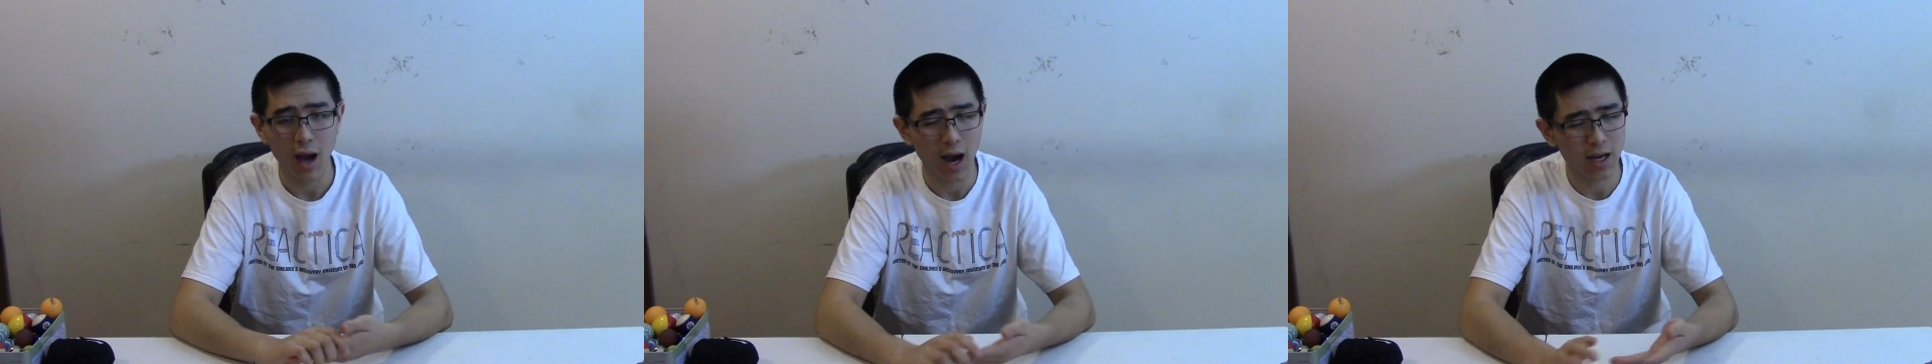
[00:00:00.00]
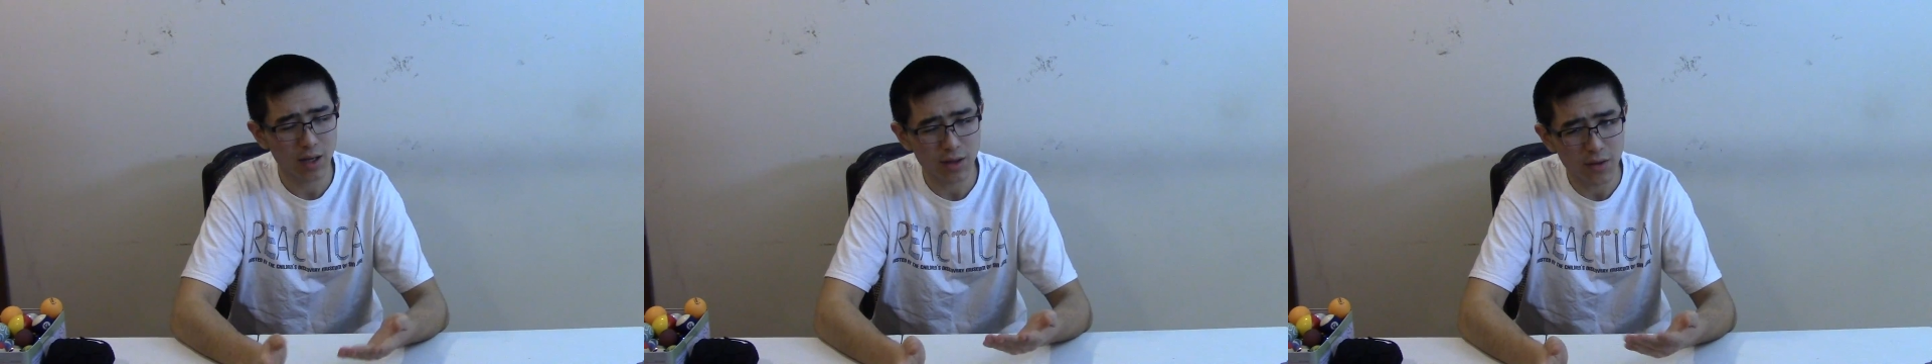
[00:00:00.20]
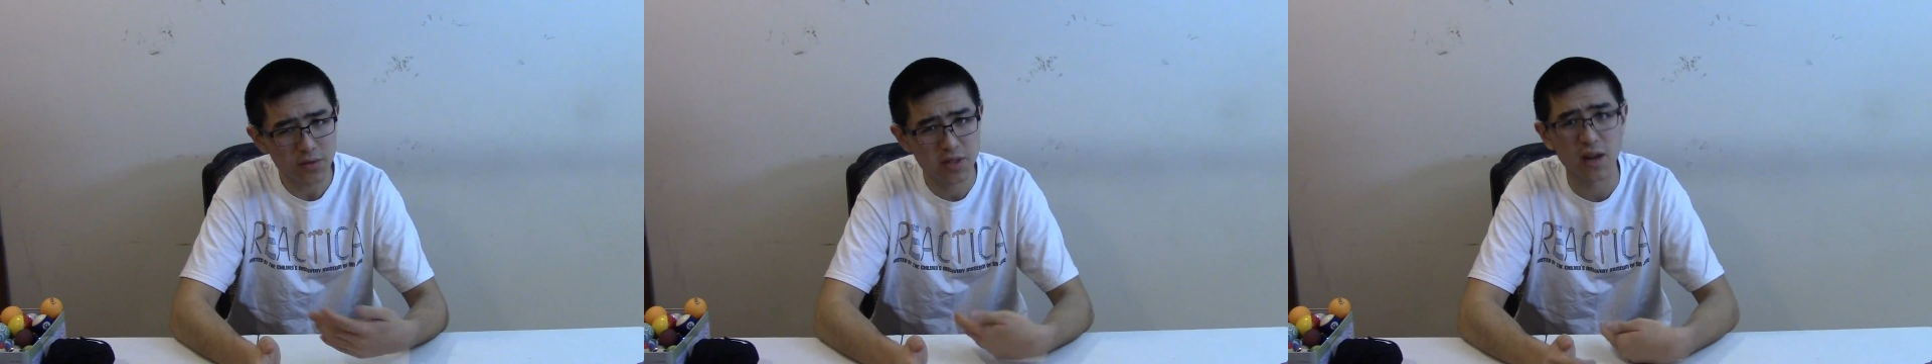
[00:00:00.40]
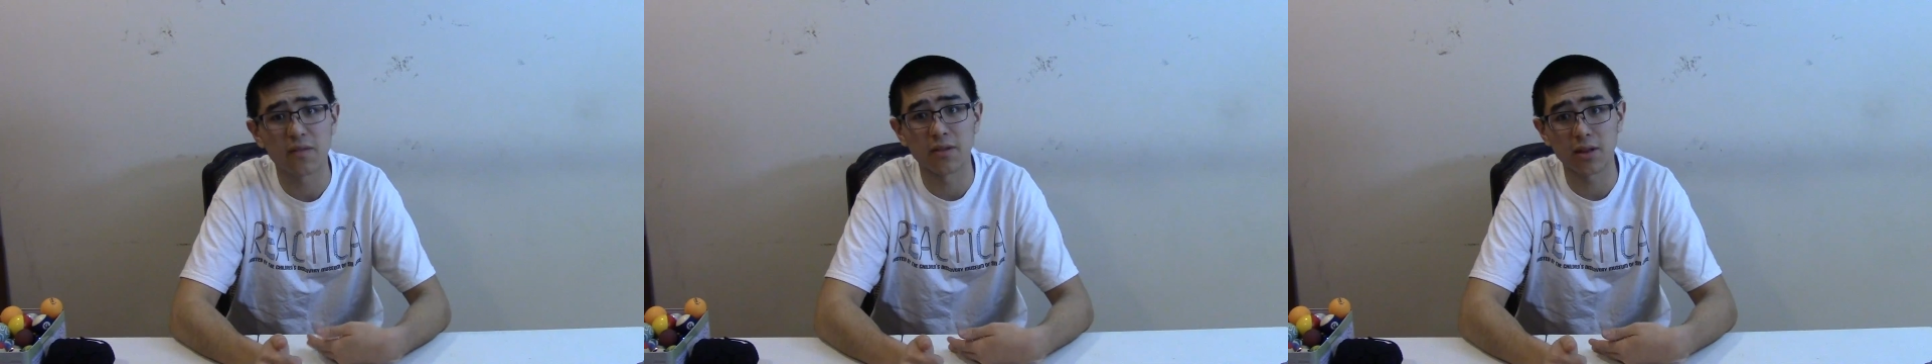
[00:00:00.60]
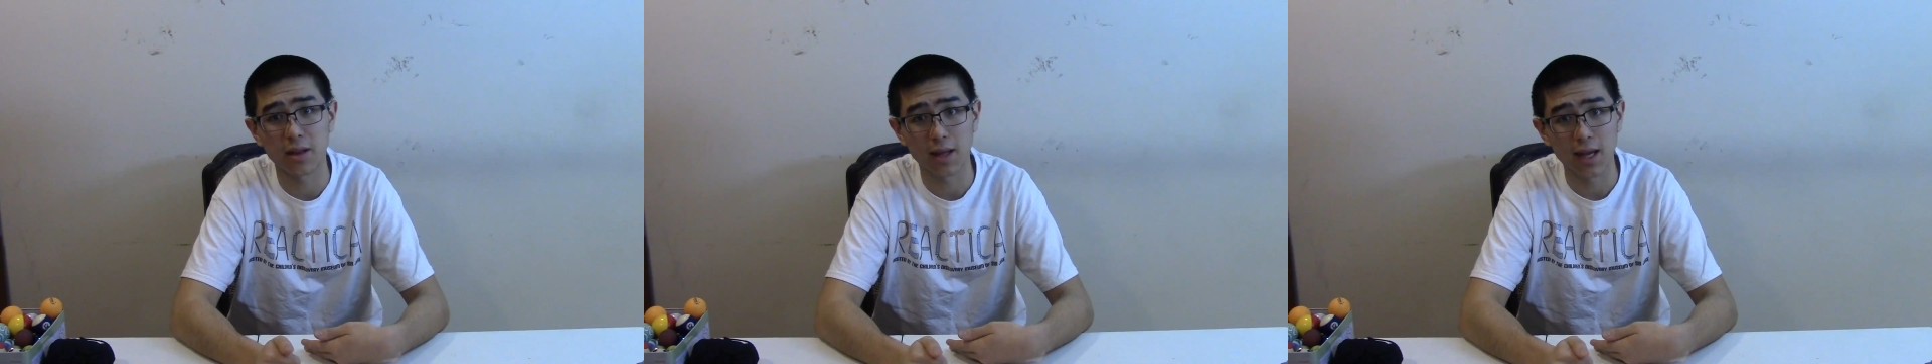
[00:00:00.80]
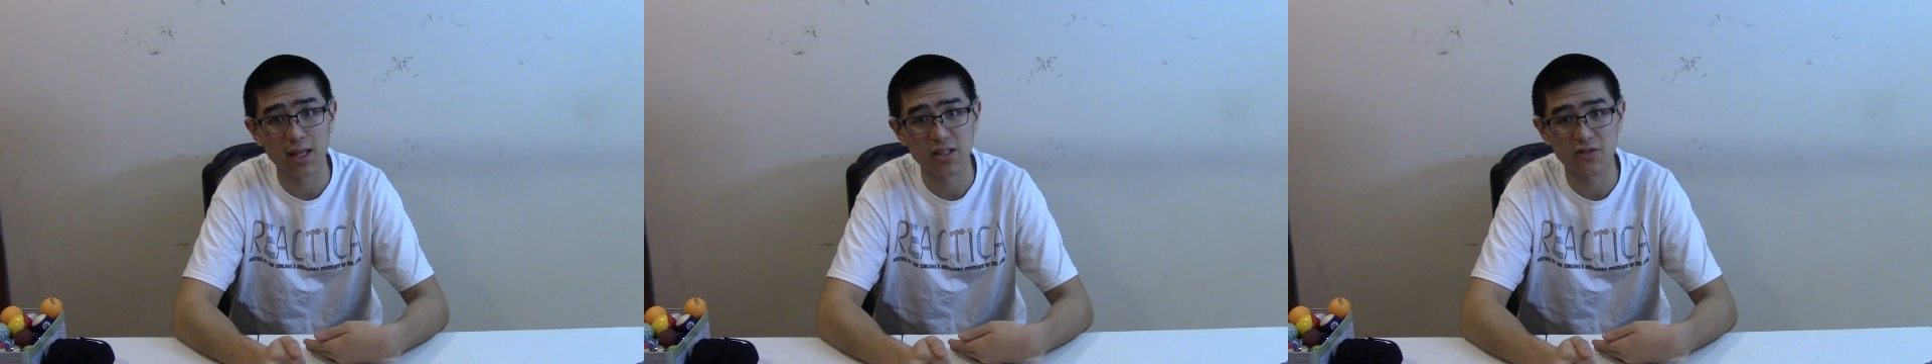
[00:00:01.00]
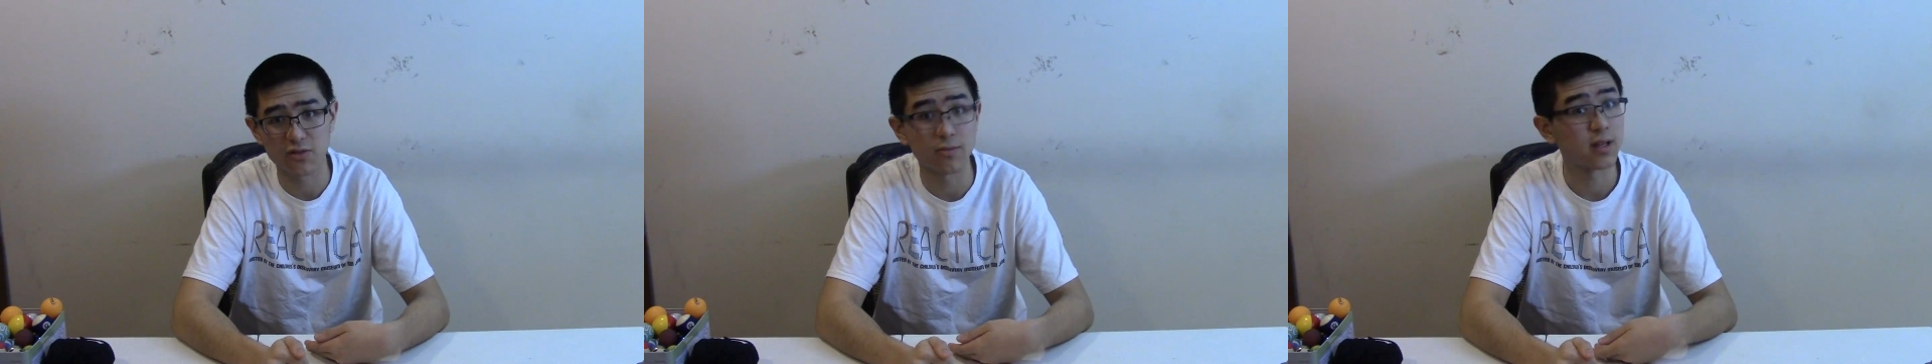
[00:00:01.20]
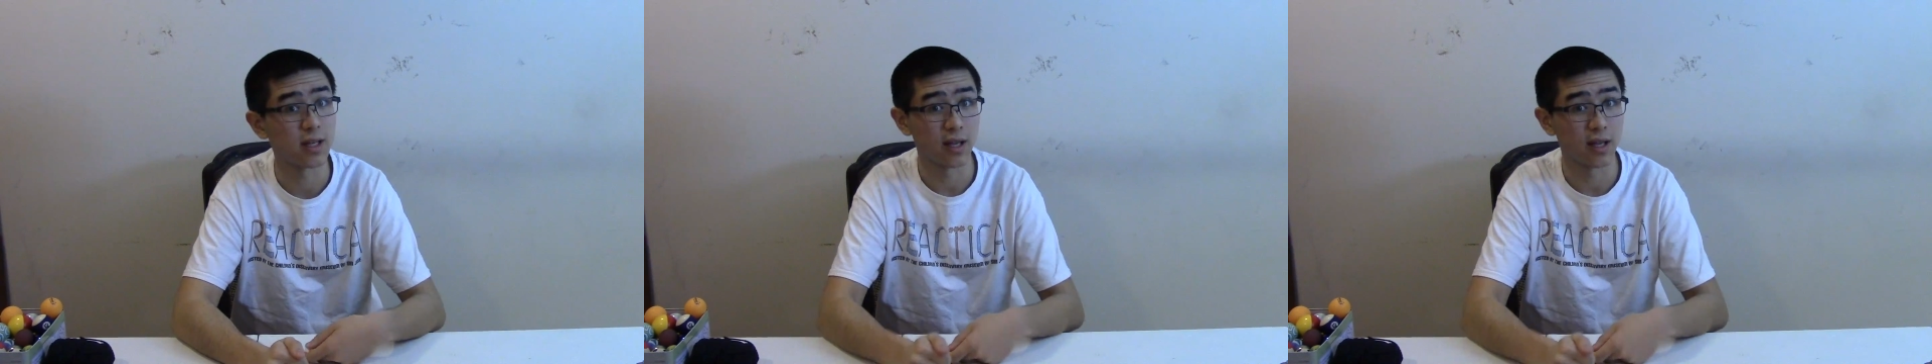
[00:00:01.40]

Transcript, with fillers: I know that was definitely the case for me.